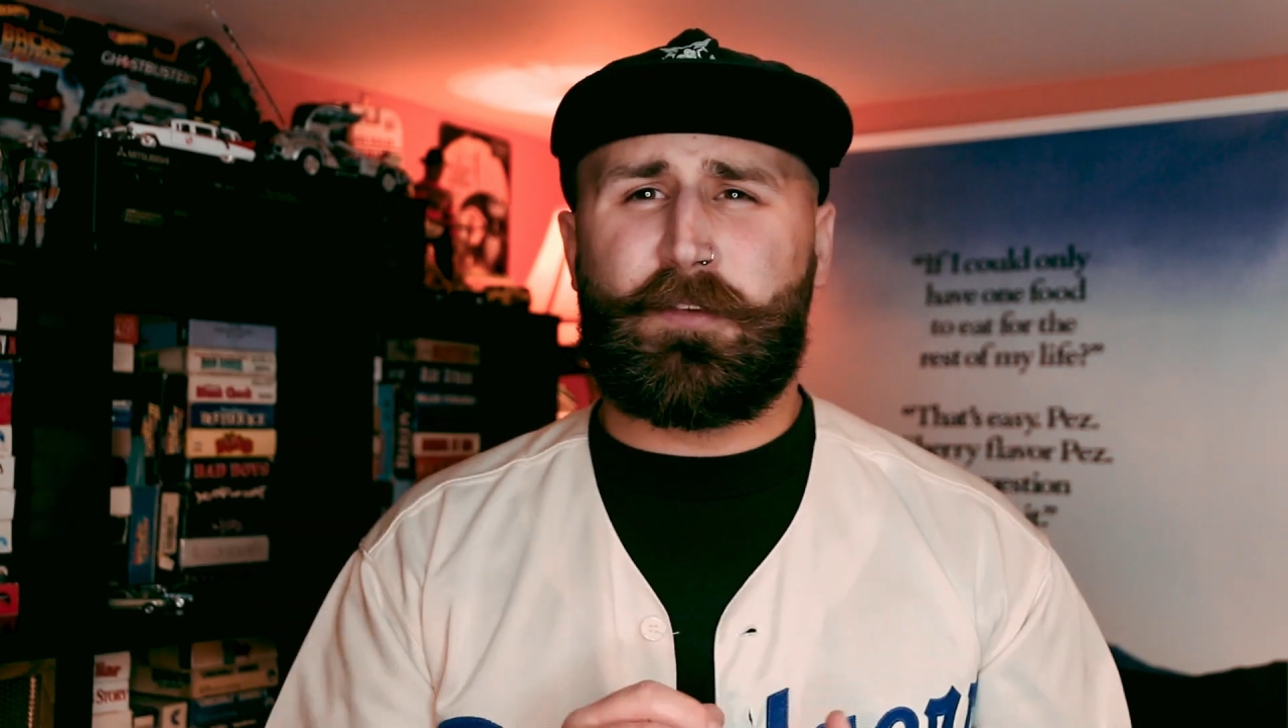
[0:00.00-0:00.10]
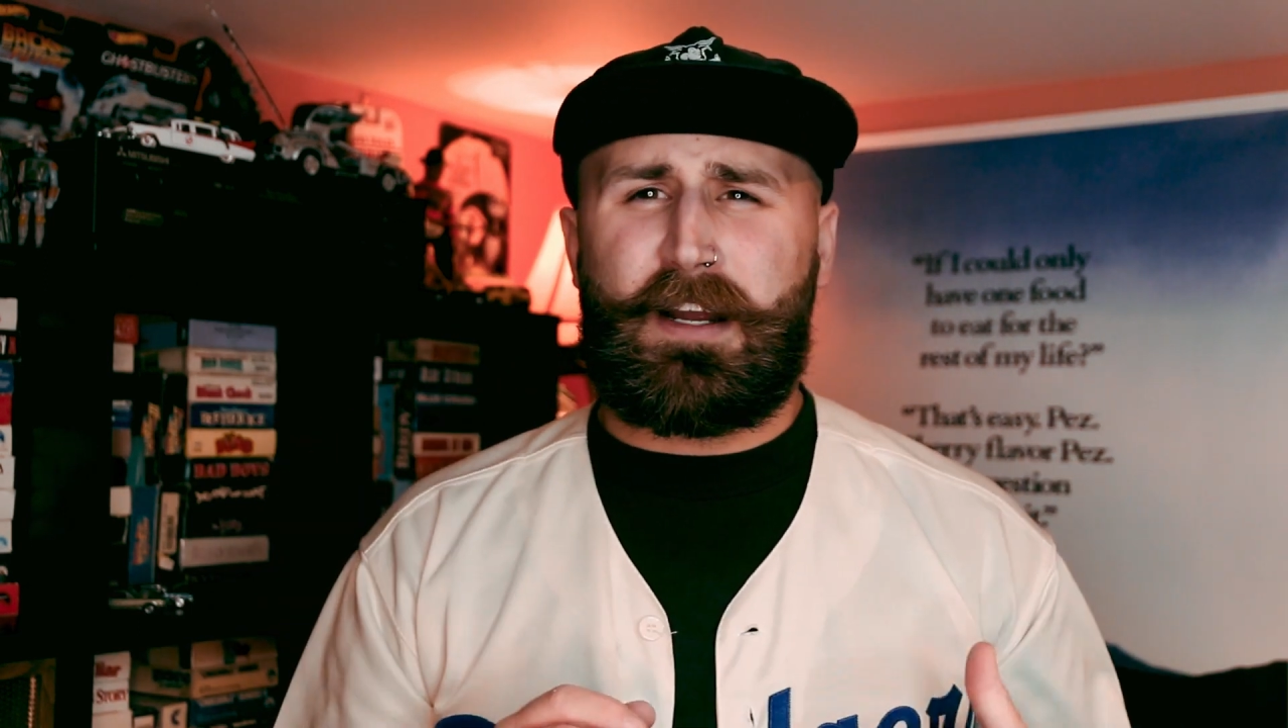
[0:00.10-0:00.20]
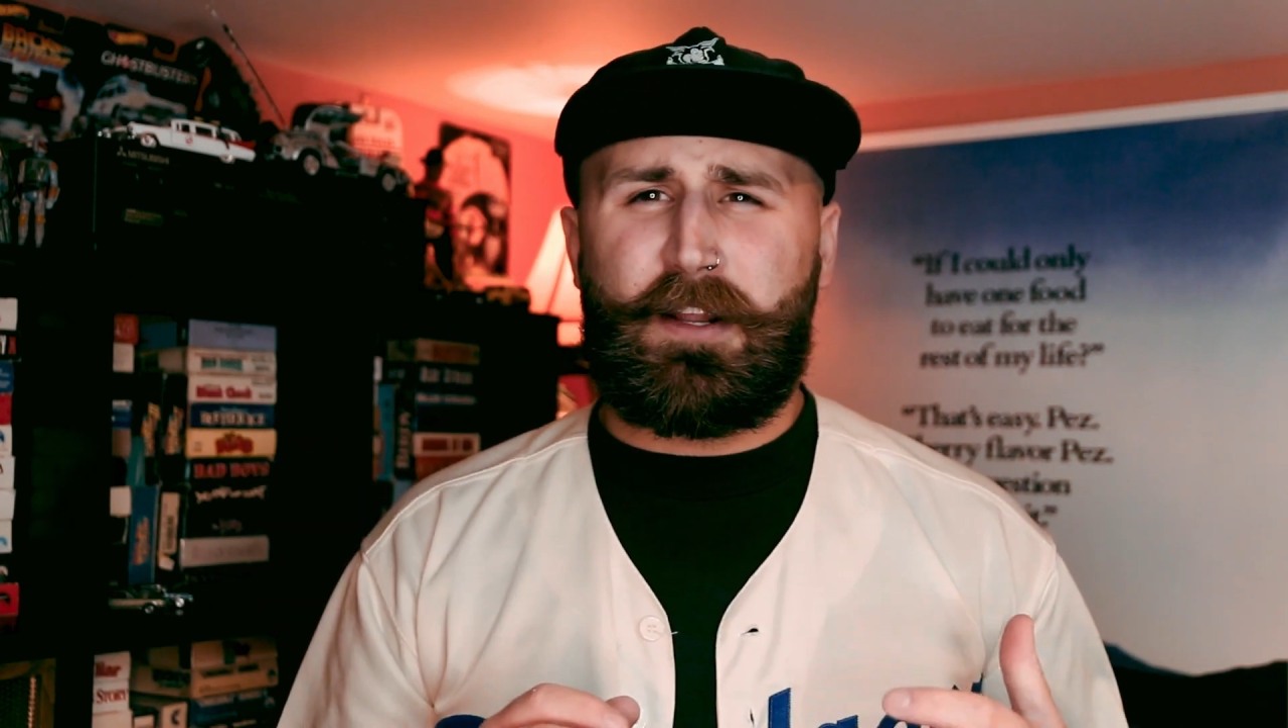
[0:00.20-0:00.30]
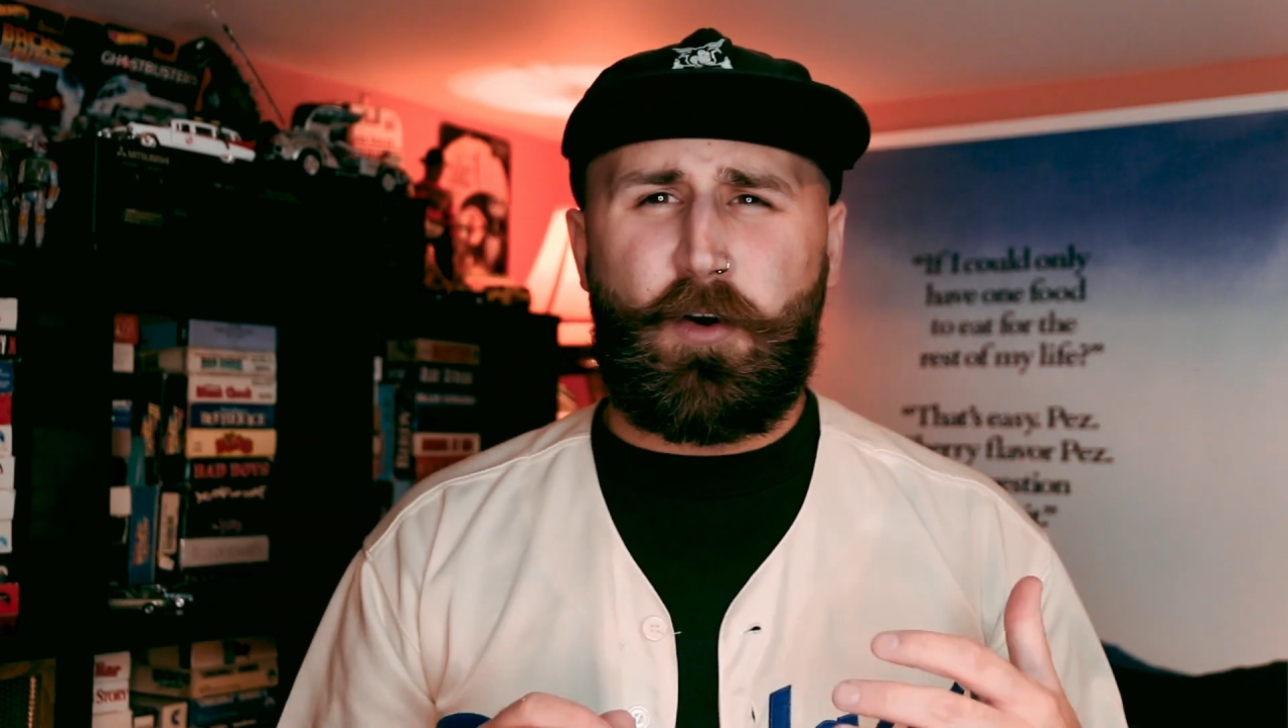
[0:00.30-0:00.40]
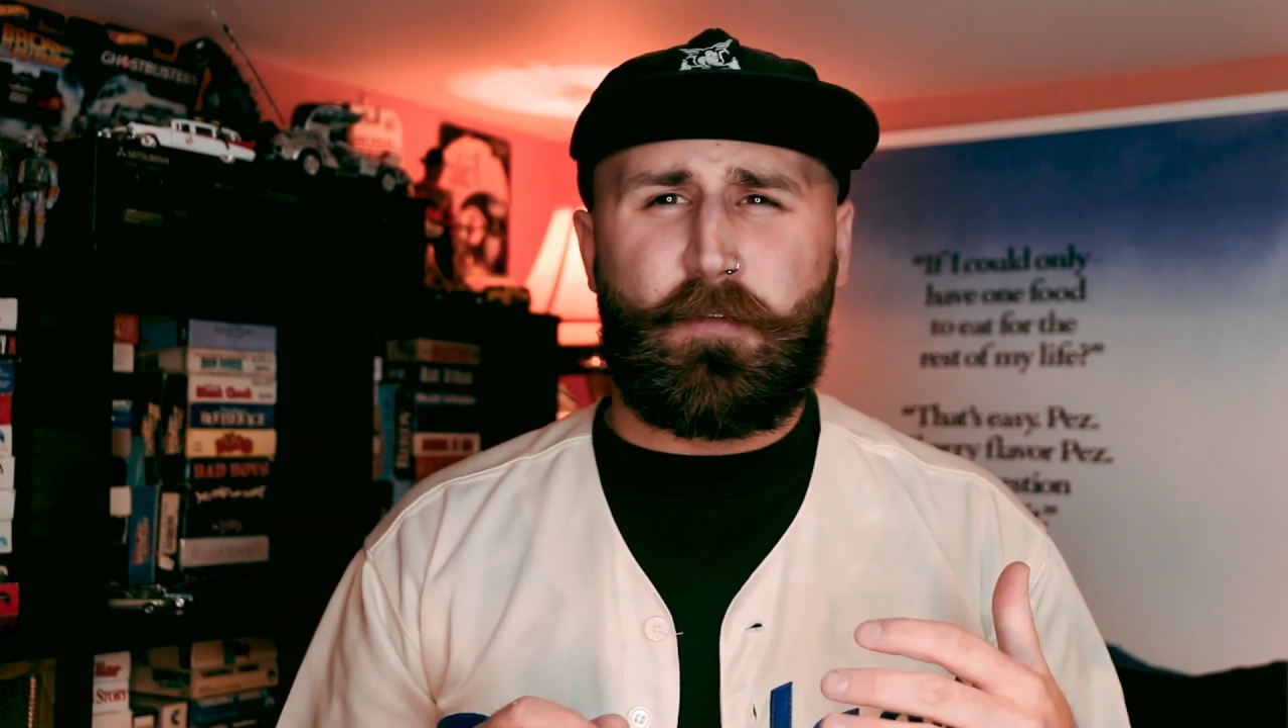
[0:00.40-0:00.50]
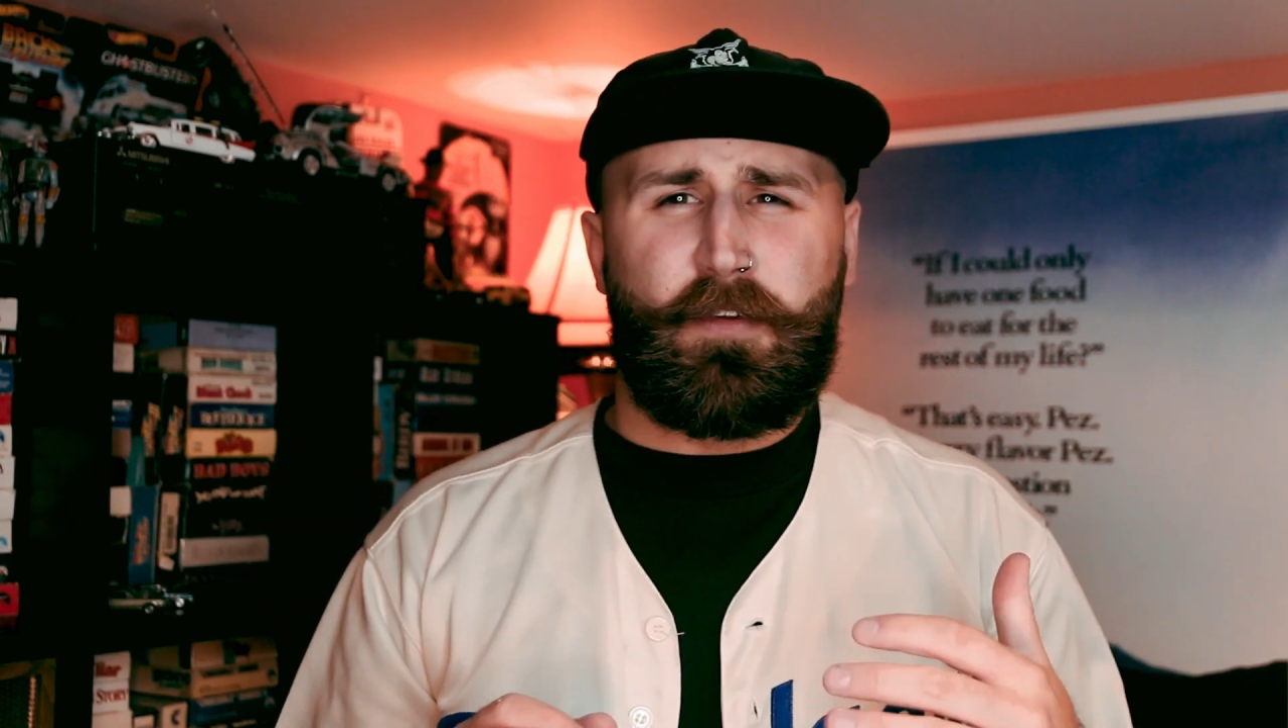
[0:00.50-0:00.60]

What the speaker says: was kind of going